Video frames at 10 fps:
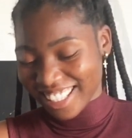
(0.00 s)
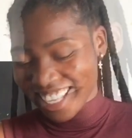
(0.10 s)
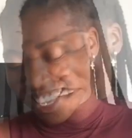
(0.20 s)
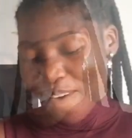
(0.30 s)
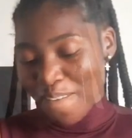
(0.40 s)

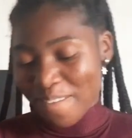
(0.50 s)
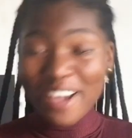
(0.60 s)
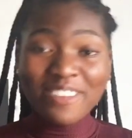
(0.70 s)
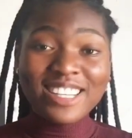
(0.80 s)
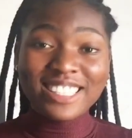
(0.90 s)
When
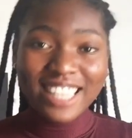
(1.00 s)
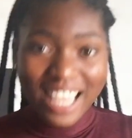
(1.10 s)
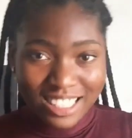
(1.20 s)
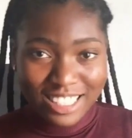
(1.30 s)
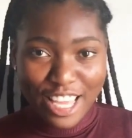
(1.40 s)
was the
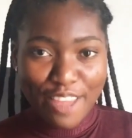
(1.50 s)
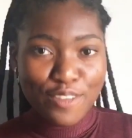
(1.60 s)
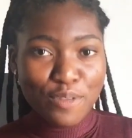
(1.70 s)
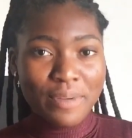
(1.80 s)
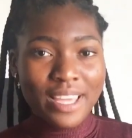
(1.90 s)
last time
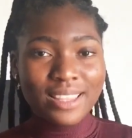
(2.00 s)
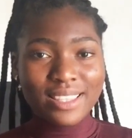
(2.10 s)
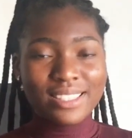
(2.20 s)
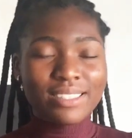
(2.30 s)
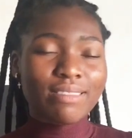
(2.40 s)
you were
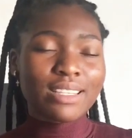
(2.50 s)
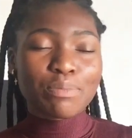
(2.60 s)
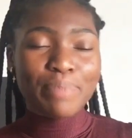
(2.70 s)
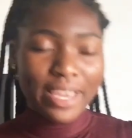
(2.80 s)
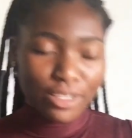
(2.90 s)

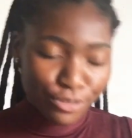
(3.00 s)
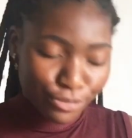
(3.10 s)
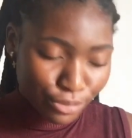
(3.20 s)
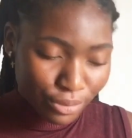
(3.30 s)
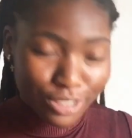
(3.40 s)
disrespectful?